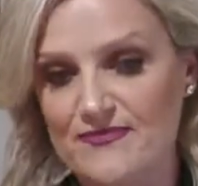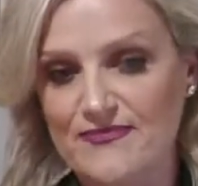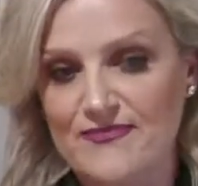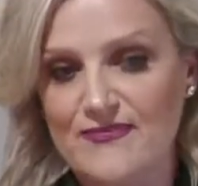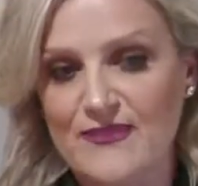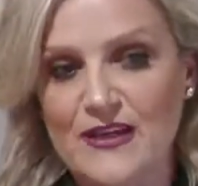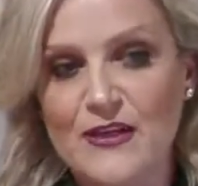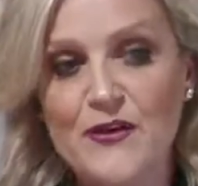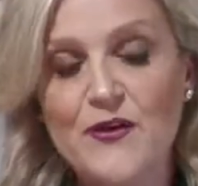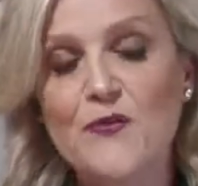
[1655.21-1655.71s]

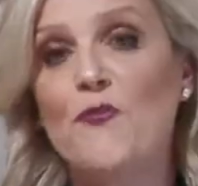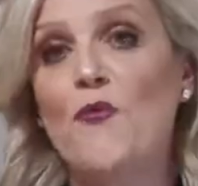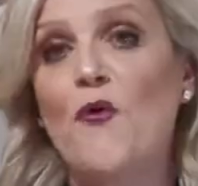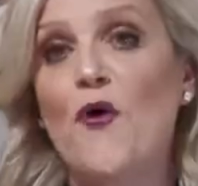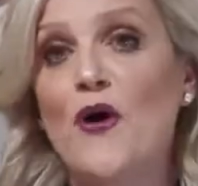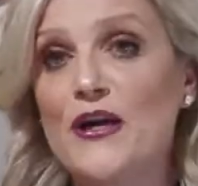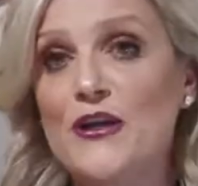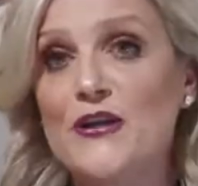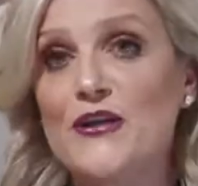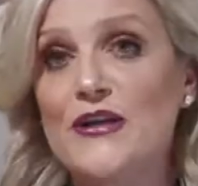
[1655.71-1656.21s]

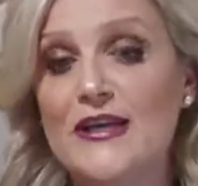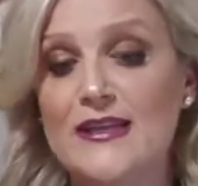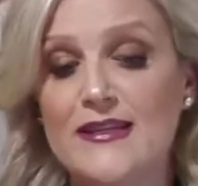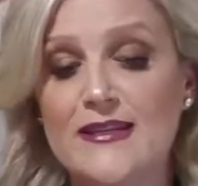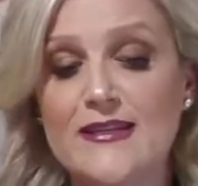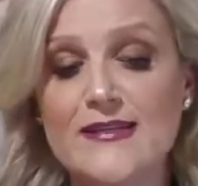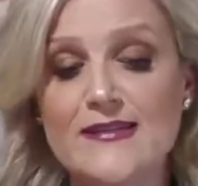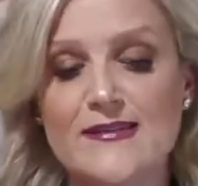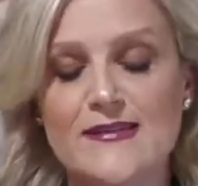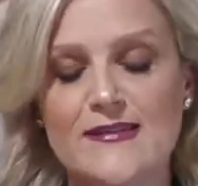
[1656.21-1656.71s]
why you need
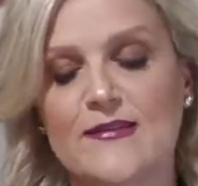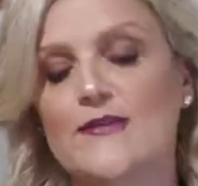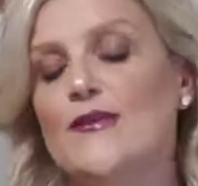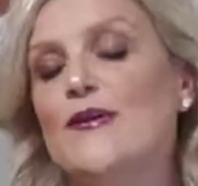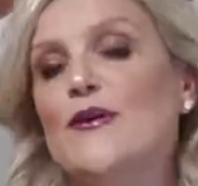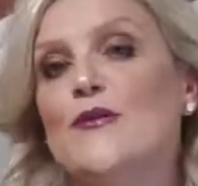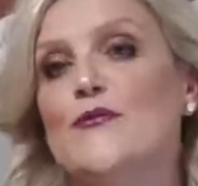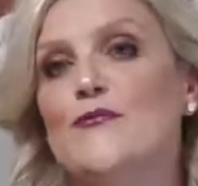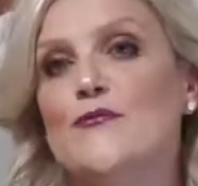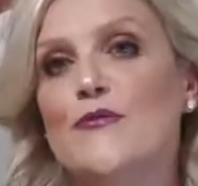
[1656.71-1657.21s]
this and
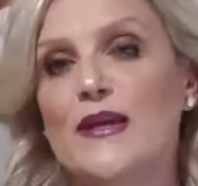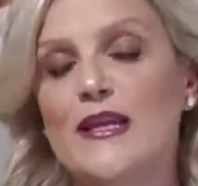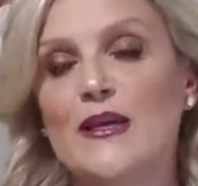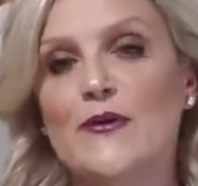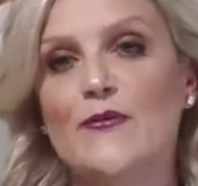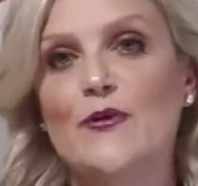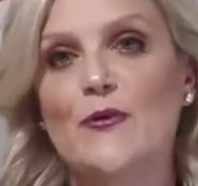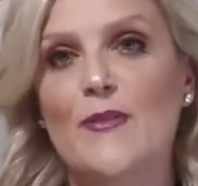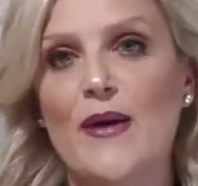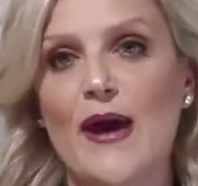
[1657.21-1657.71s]
reading
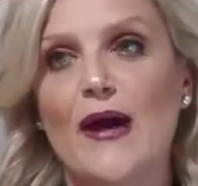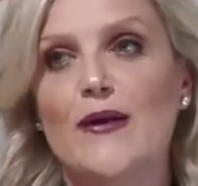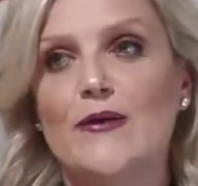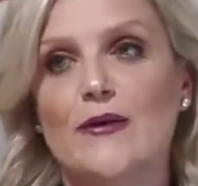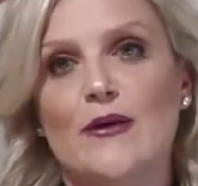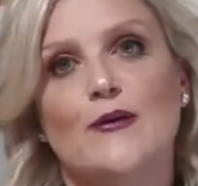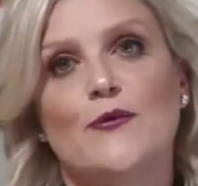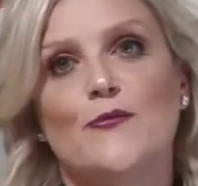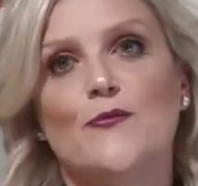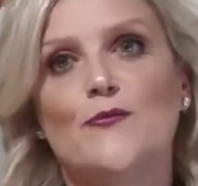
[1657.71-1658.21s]
all about
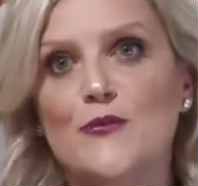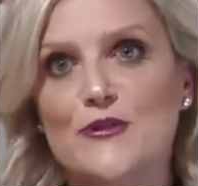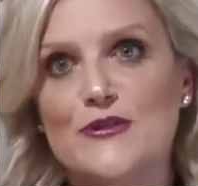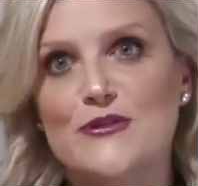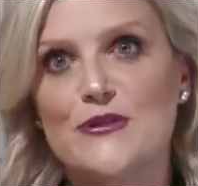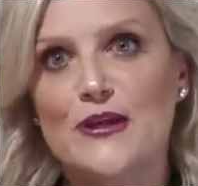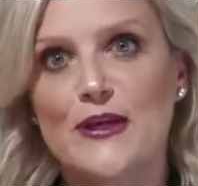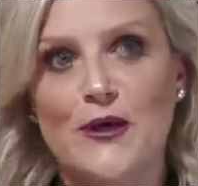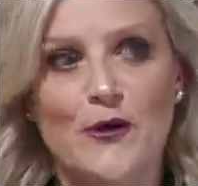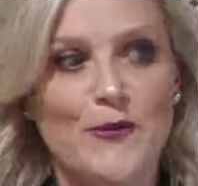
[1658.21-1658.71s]
what
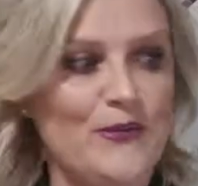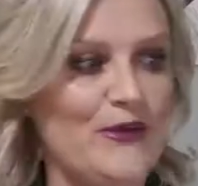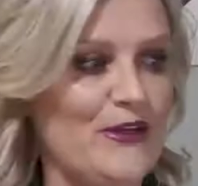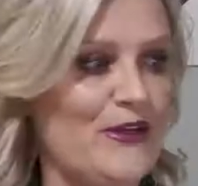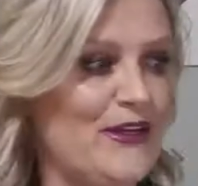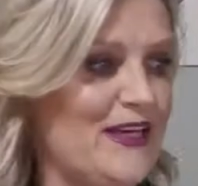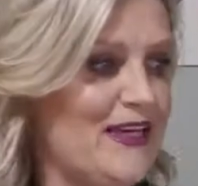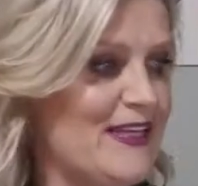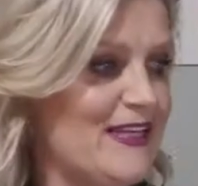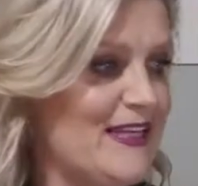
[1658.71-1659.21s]
sort of help you
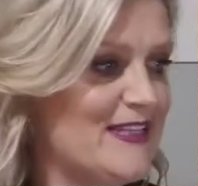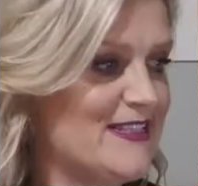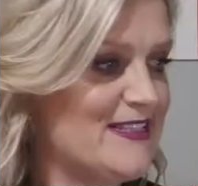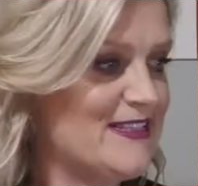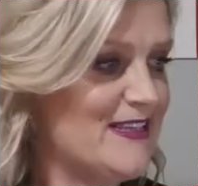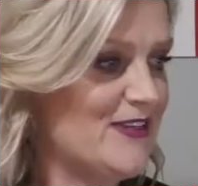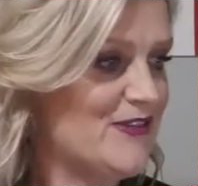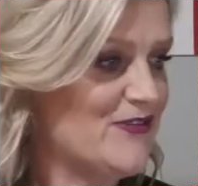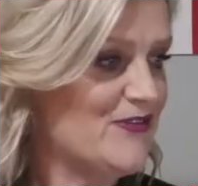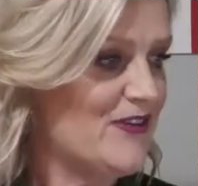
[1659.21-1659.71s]
need,
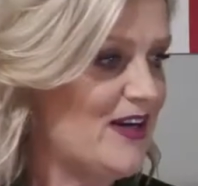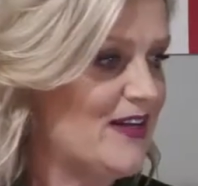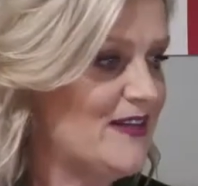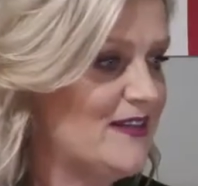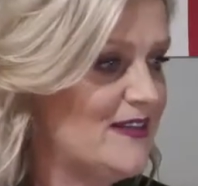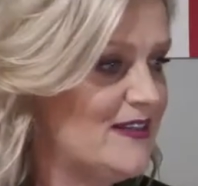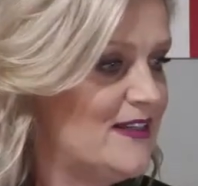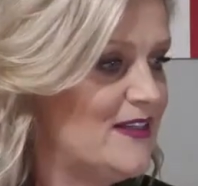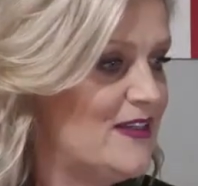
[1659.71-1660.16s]
etc.